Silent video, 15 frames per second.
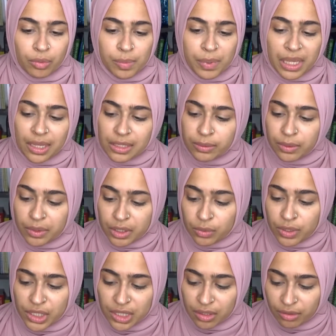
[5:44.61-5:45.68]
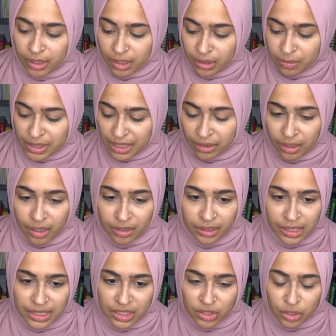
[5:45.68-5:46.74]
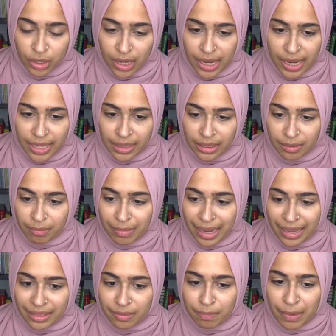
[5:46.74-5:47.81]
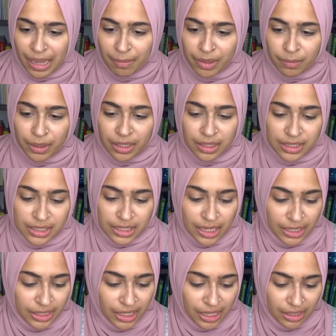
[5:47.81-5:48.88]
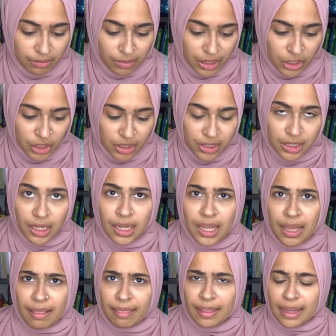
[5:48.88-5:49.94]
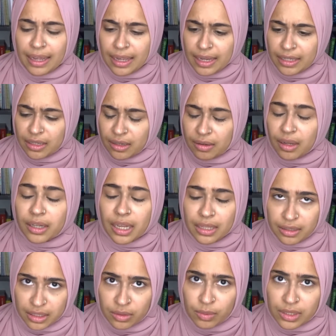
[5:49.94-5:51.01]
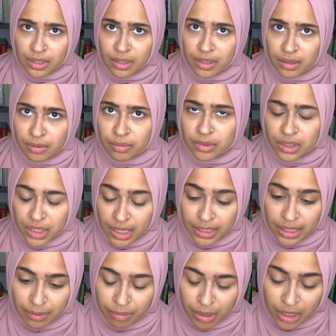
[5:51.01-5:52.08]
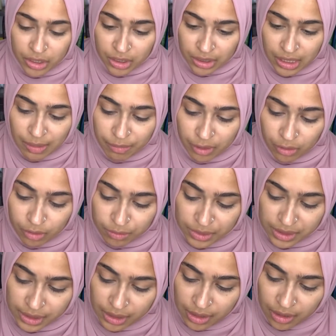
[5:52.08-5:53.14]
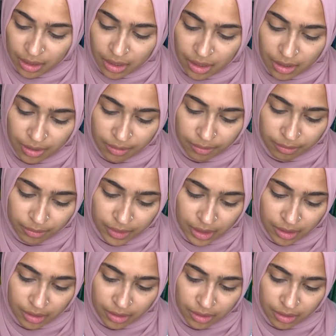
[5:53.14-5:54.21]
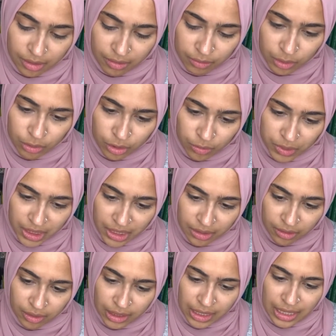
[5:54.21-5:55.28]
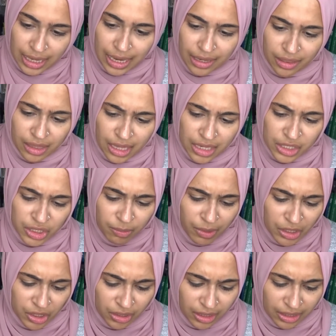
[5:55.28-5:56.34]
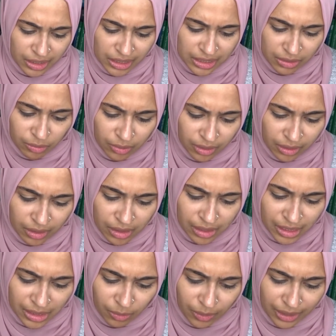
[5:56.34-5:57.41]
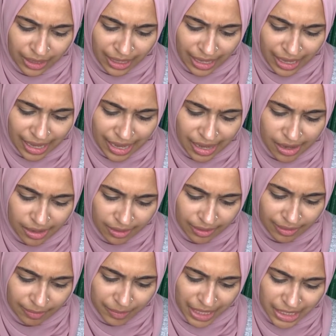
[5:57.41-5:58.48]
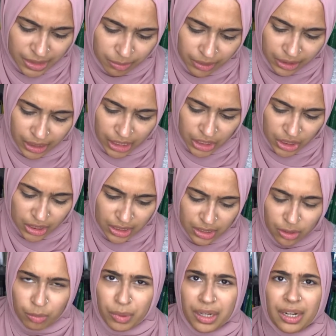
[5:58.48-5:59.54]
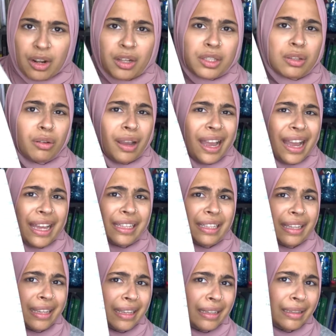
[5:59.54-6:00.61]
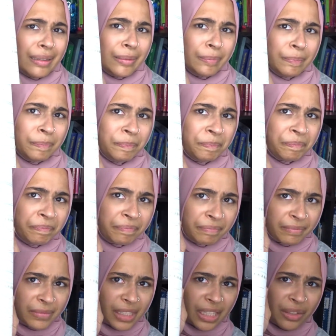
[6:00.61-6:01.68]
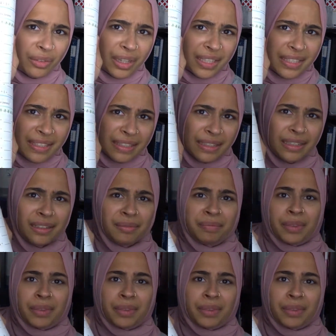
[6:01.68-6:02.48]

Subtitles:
because we were switching curriculums, I thought let's try the Math Mammoth, because Tanya had mentioned that, again, this was on Tanya Project Happy Homes YouTube channel, and she mentioned that this one had explanations too, but it also had like, can you guys see?